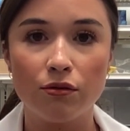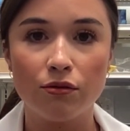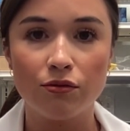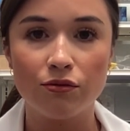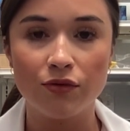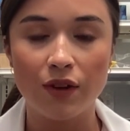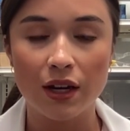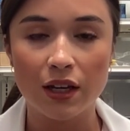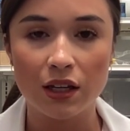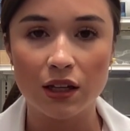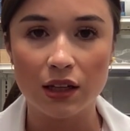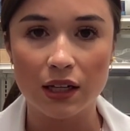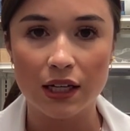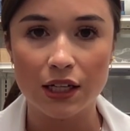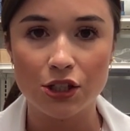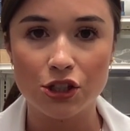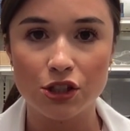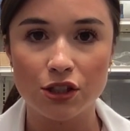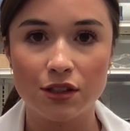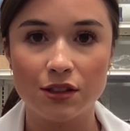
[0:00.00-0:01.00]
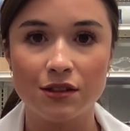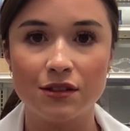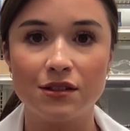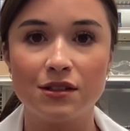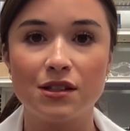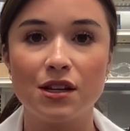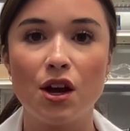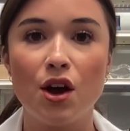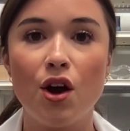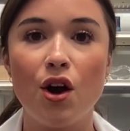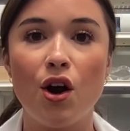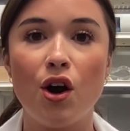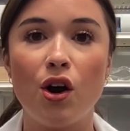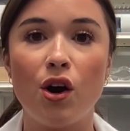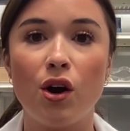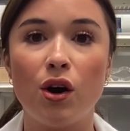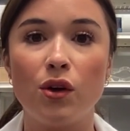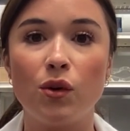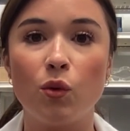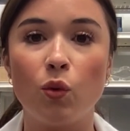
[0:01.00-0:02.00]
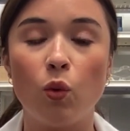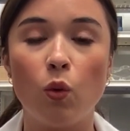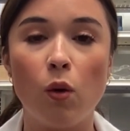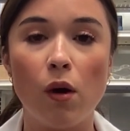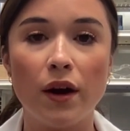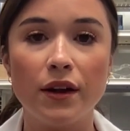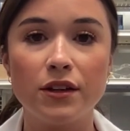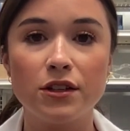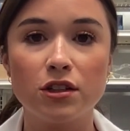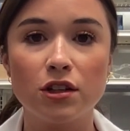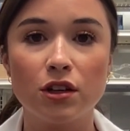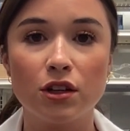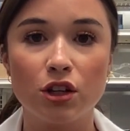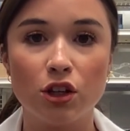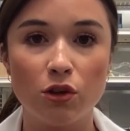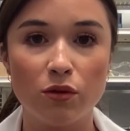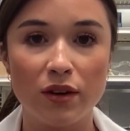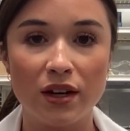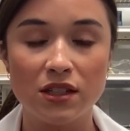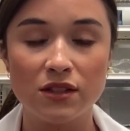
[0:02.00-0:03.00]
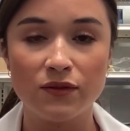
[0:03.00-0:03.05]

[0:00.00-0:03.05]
regulations on what U.S.